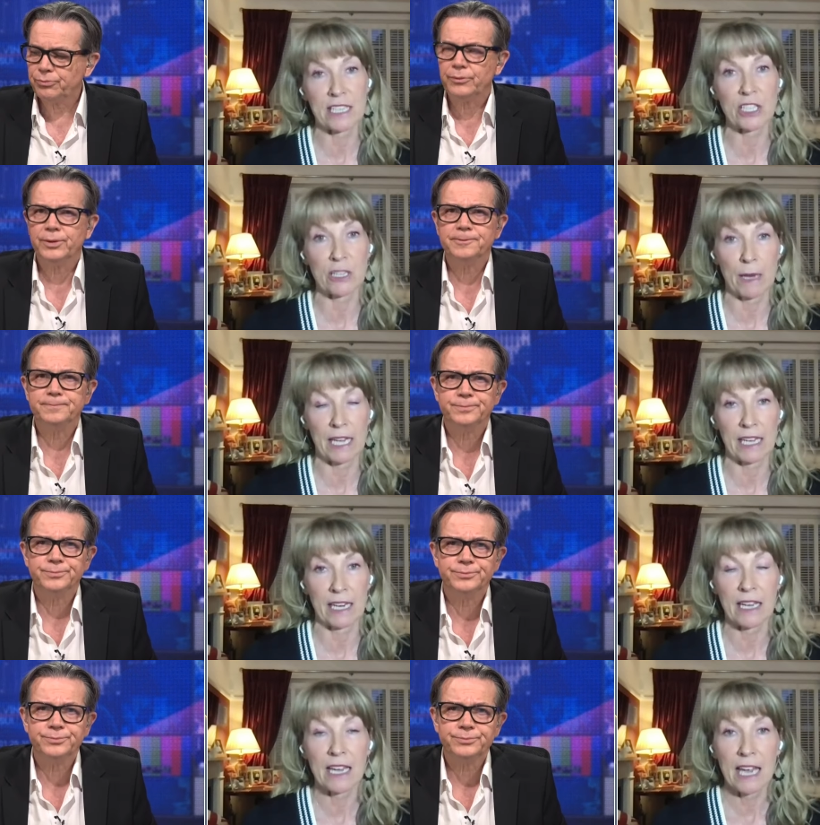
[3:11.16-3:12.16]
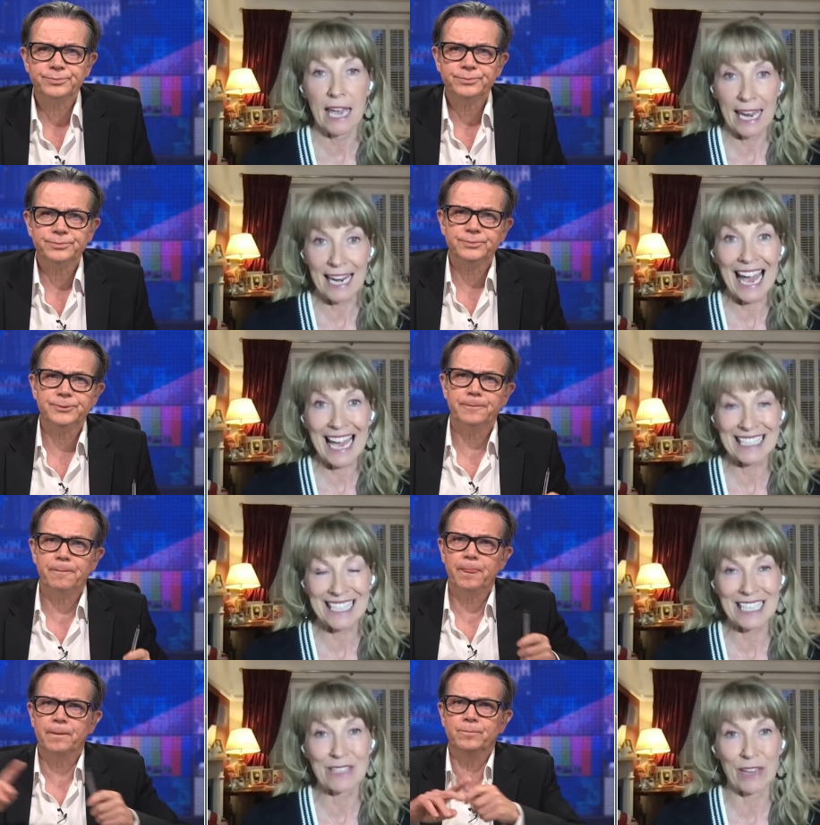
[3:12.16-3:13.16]
Speaker 1: decision making at
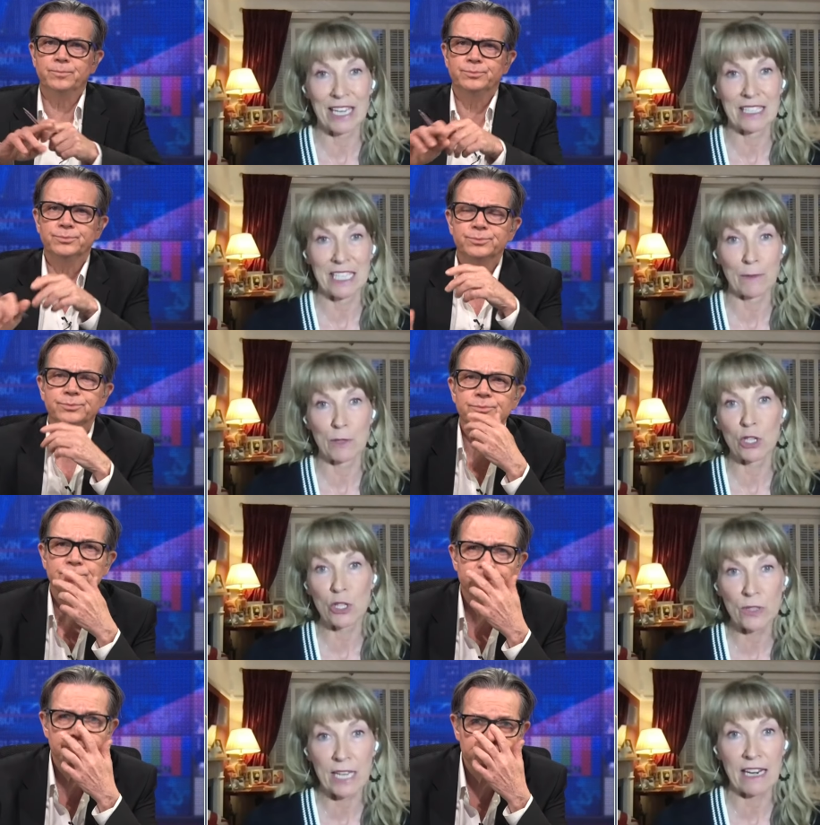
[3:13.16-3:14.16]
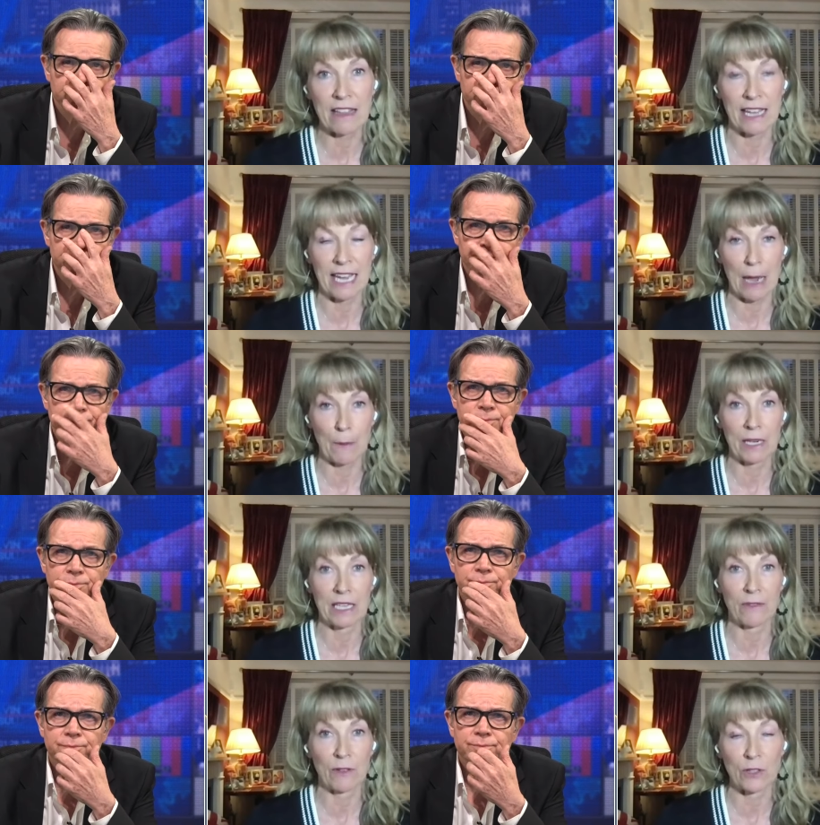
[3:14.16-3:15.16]
his fingertips should anything happen
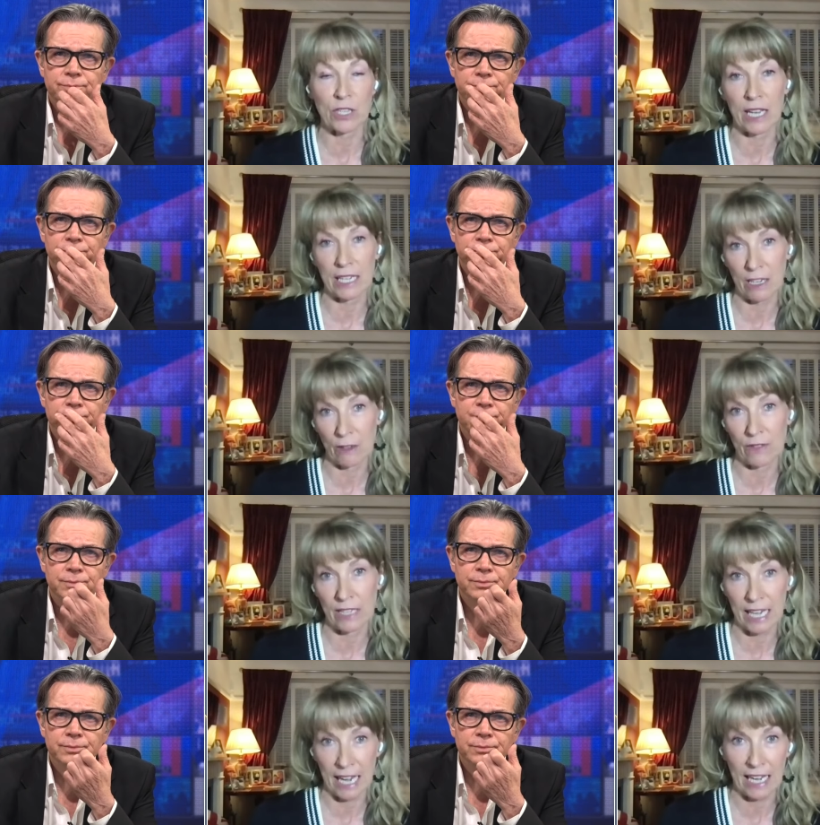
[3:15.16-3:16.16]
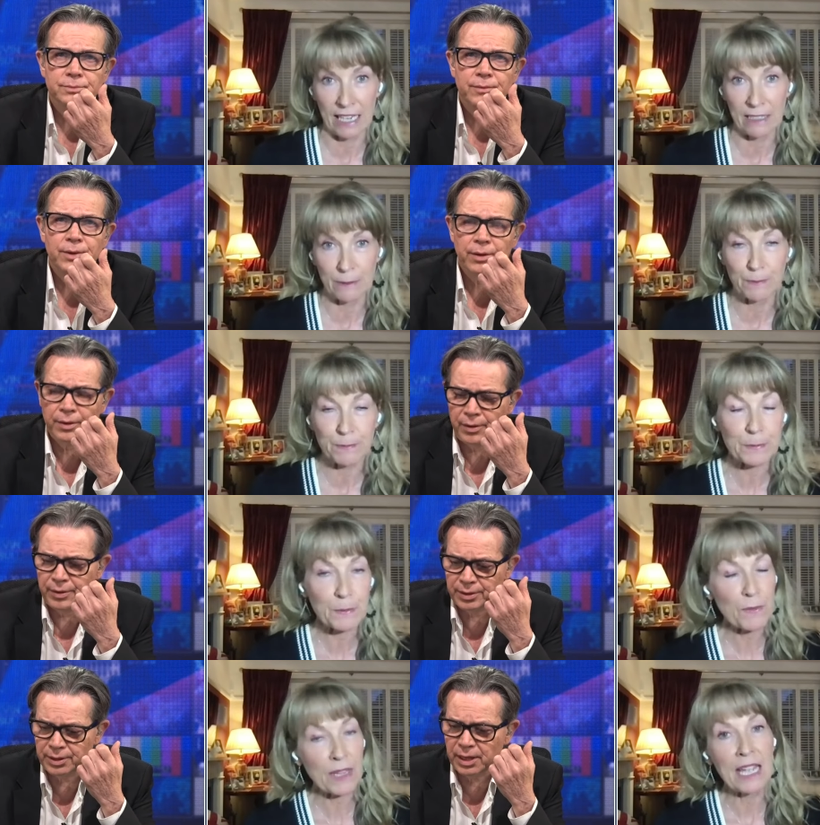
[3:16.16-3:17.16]
in the future like COVID again.
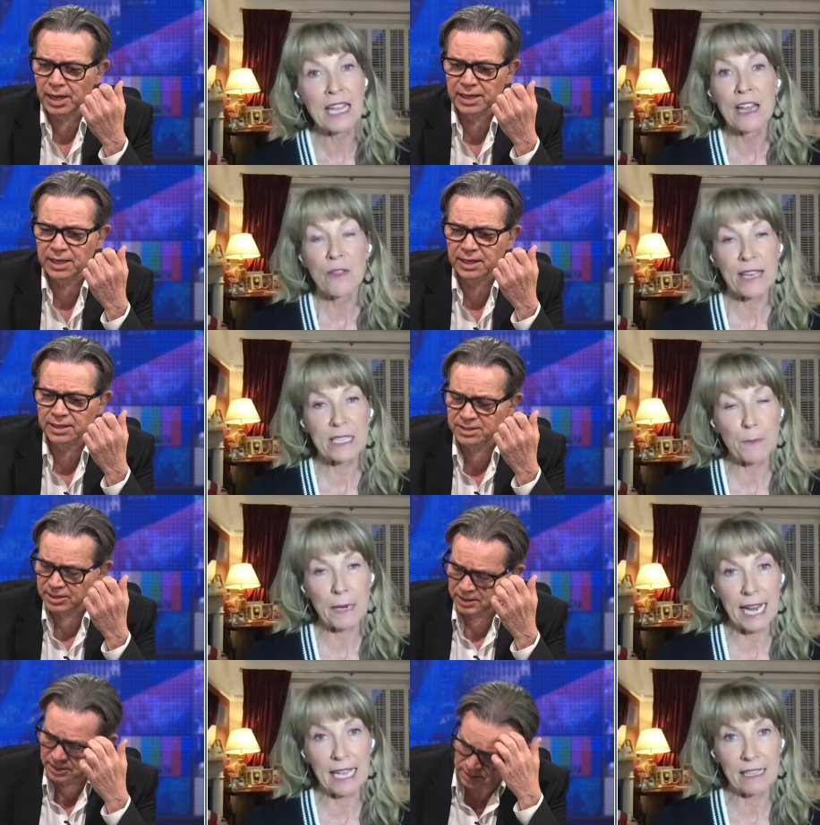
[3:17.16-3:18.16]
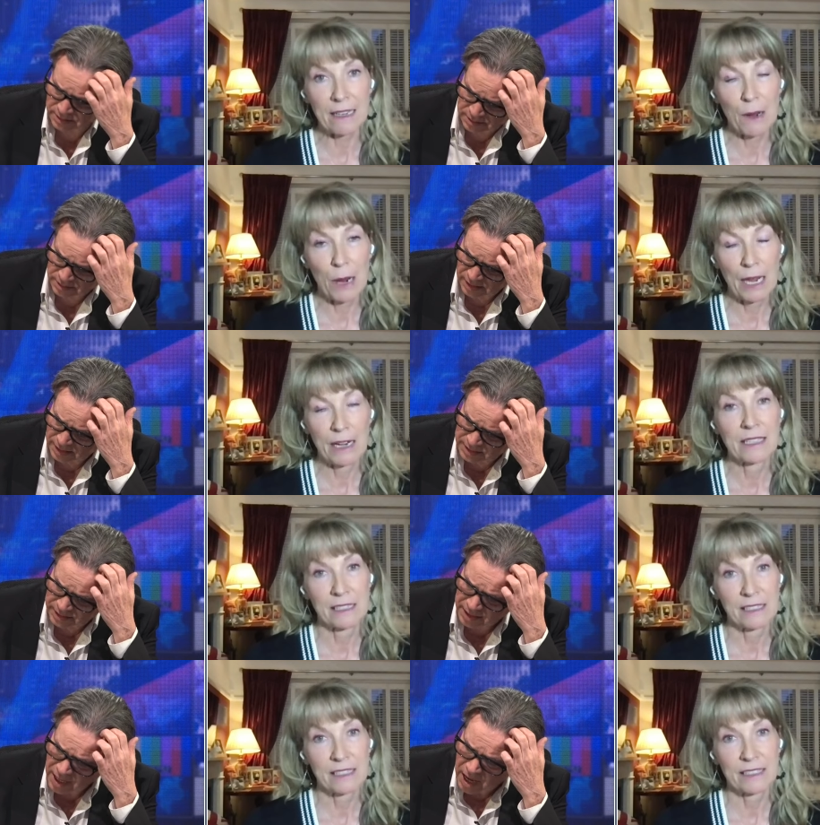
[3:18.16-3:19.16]
Speaker 2: Yeah, it, There's plenty.
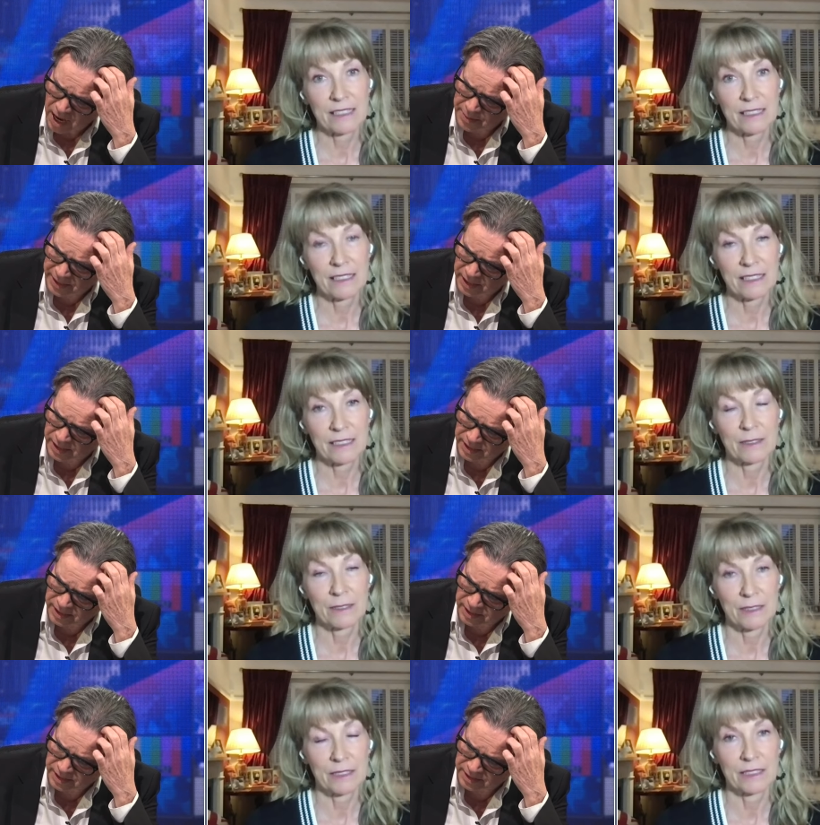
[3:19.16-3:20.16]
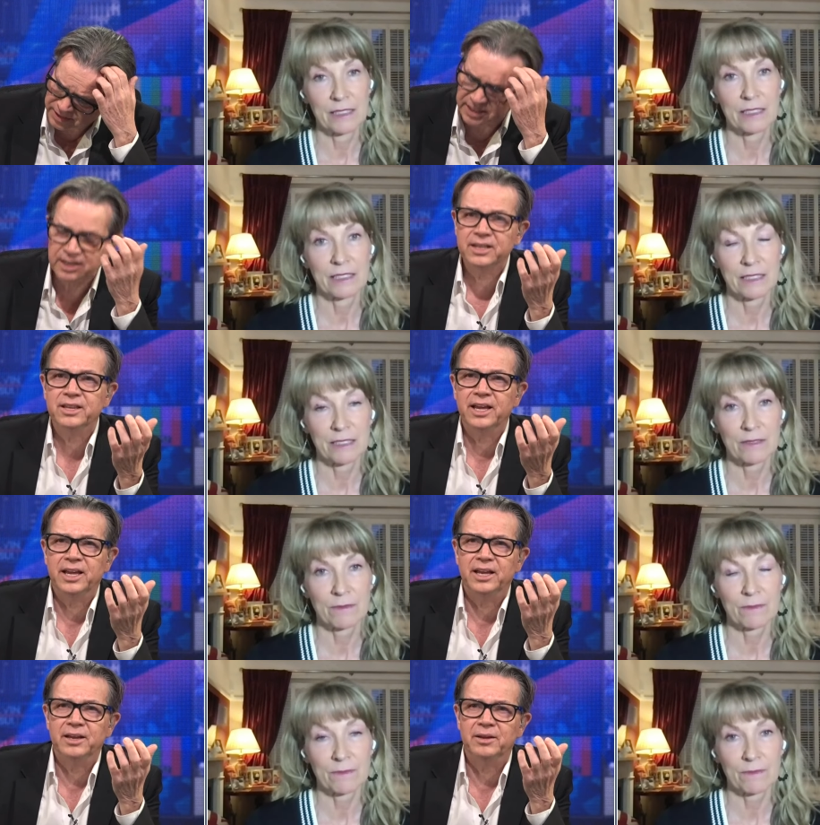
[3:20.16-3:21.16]
Indeed. I mean, didn't
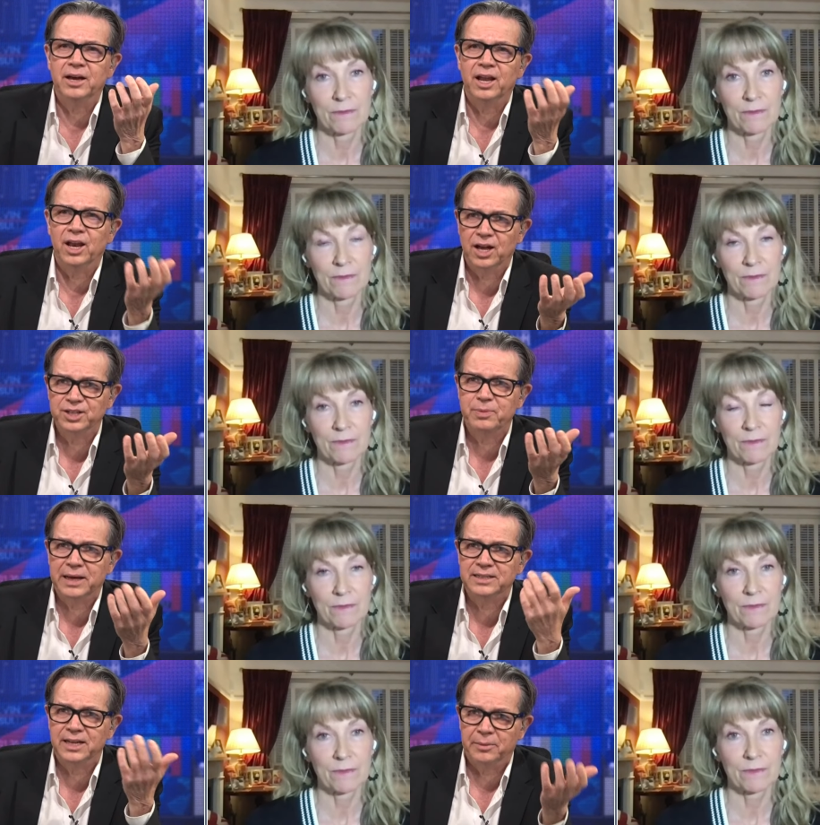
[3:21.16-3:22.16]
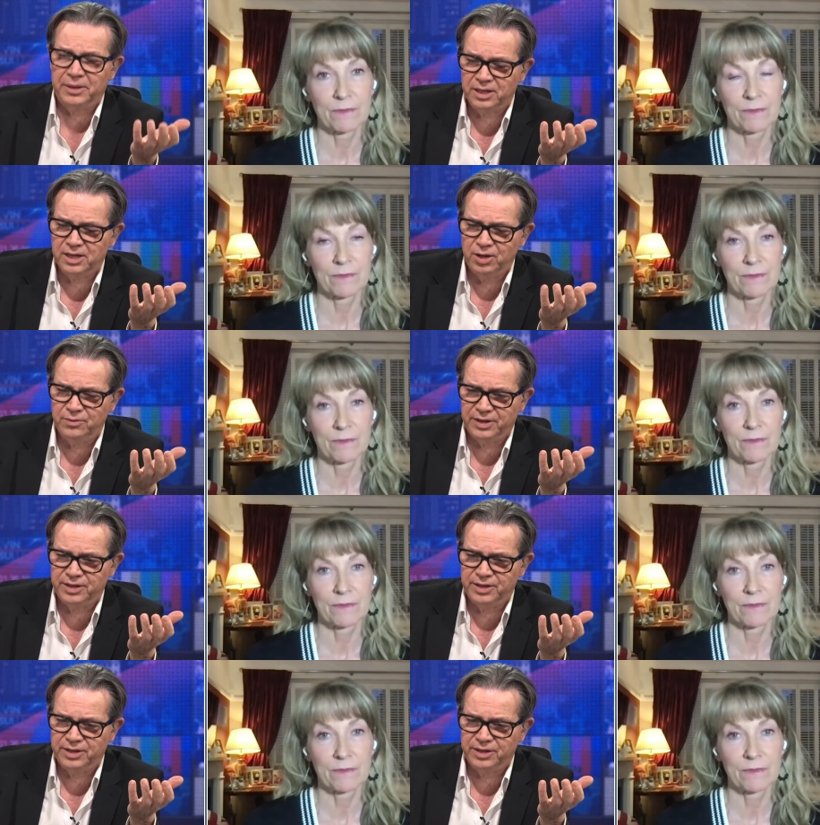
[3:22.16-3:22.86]
the uh, last pandemic, the COVID